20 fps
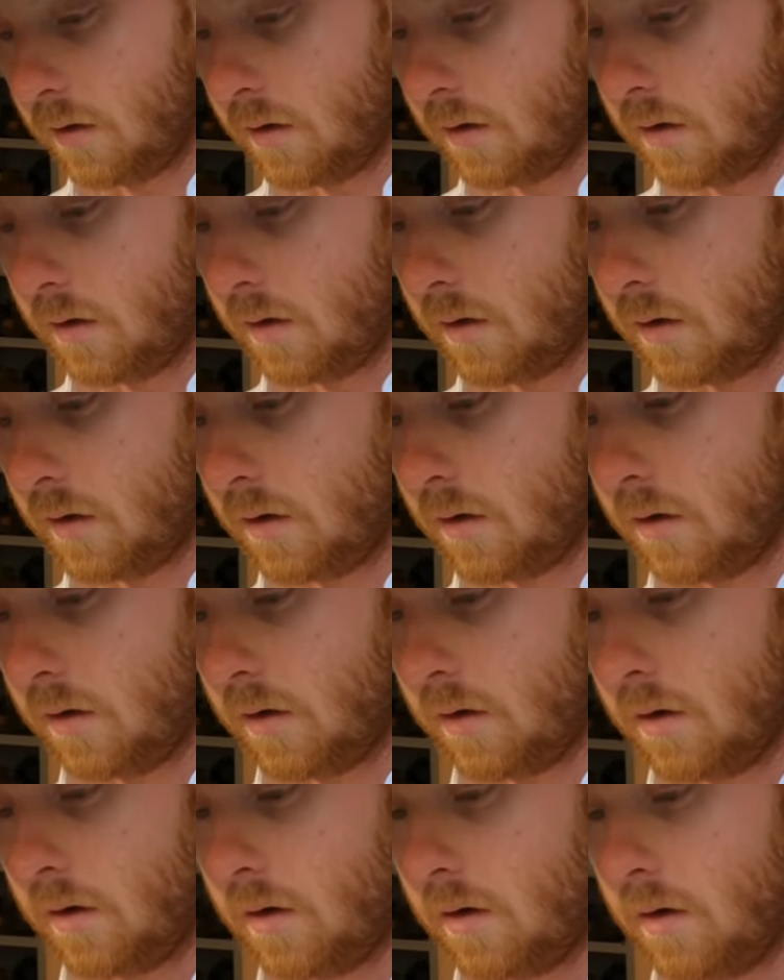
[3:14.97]

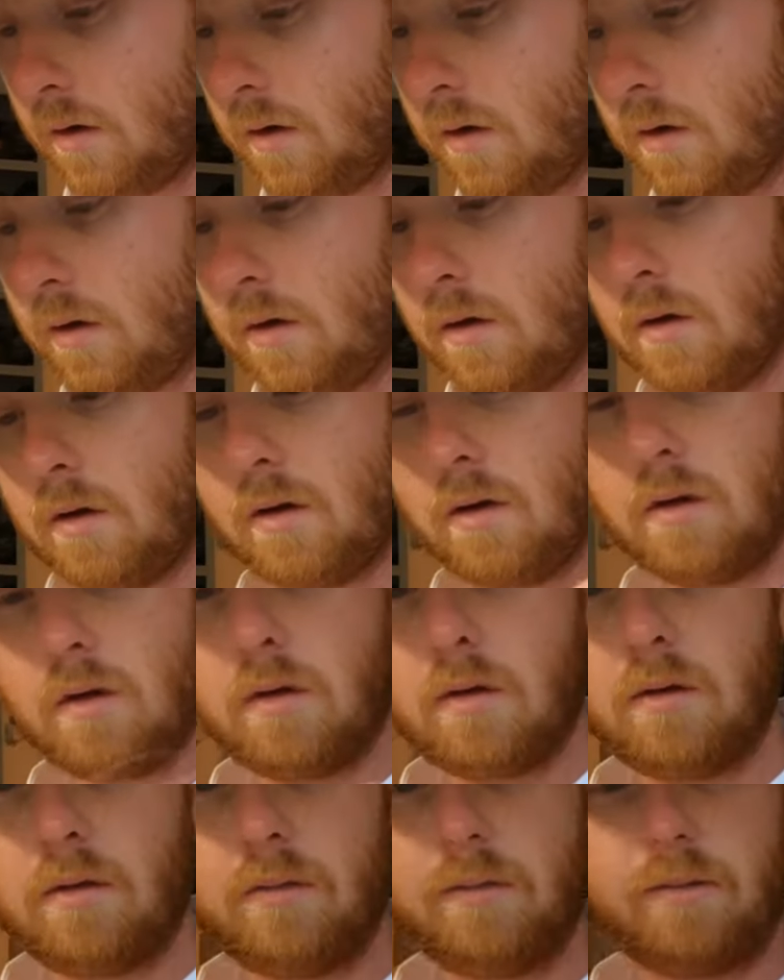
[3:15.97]

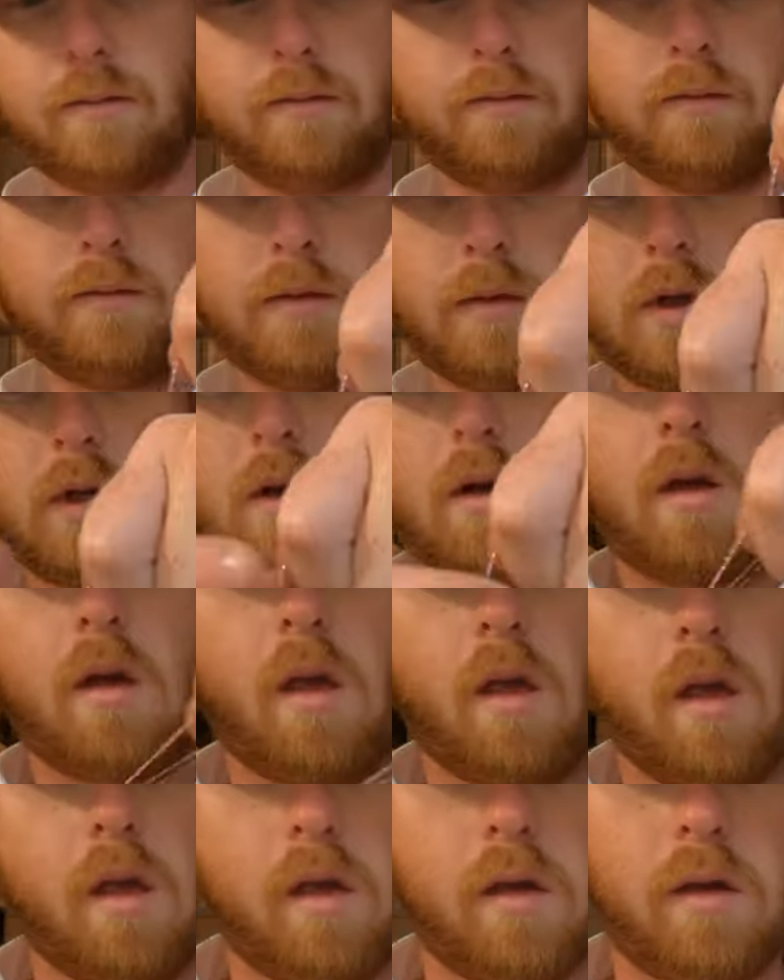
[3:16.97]

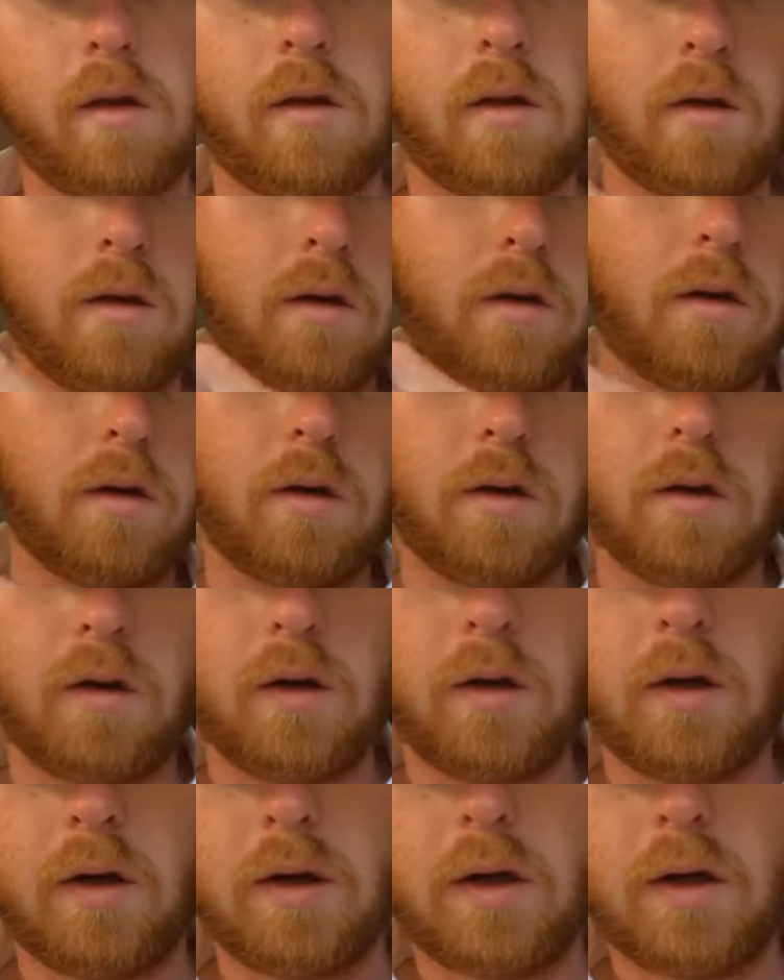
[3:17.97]
Nobody speaks.